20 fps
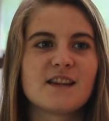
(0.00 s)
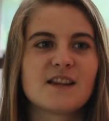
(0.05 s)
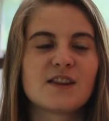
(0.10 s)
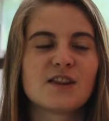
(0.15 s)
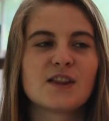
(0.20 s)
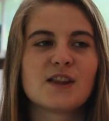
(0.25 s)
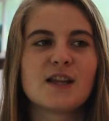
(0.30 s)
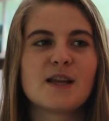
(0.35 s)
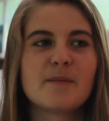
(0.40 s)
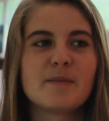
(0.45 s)

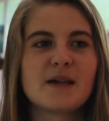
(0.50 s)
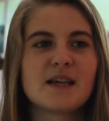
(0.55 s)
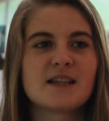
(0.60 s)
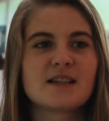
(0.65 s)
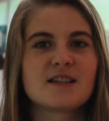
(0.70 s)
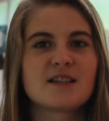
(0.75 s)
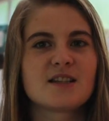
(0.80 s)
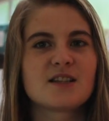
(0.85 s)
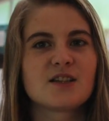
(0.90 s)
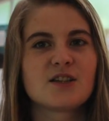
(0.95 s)

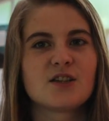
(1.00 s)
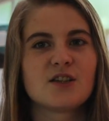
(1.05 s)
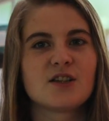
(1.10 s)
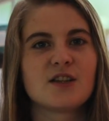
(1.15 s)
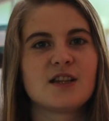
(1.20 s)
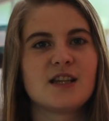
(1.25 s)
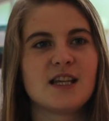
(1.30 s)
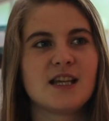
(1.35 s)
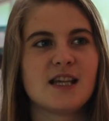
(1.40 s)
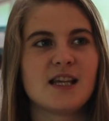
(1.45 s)
limit
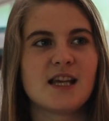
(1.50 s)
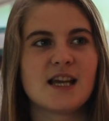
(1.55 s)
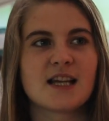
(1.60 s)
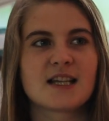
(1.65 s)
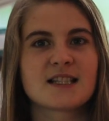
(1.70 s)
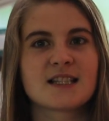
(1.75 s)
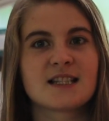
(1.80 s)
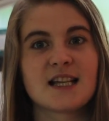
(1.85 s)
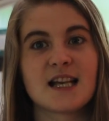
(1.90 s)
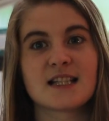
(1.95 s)
the
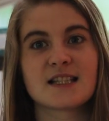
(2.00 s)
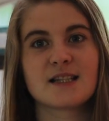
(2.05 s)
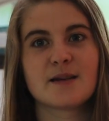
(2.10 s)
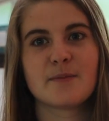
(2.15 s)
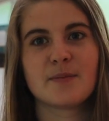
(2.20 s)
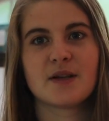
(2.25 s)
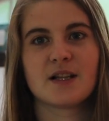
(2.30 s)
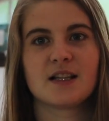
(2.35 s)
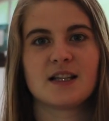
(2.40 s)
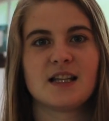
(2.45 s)

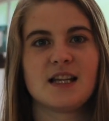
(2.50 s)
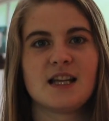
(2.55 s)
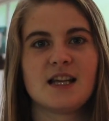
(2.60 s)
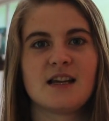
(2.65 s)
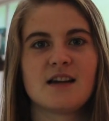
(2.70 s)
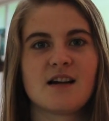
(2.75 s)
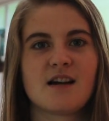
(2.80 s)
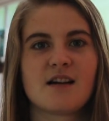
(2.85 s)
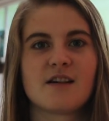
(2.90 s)
accessibility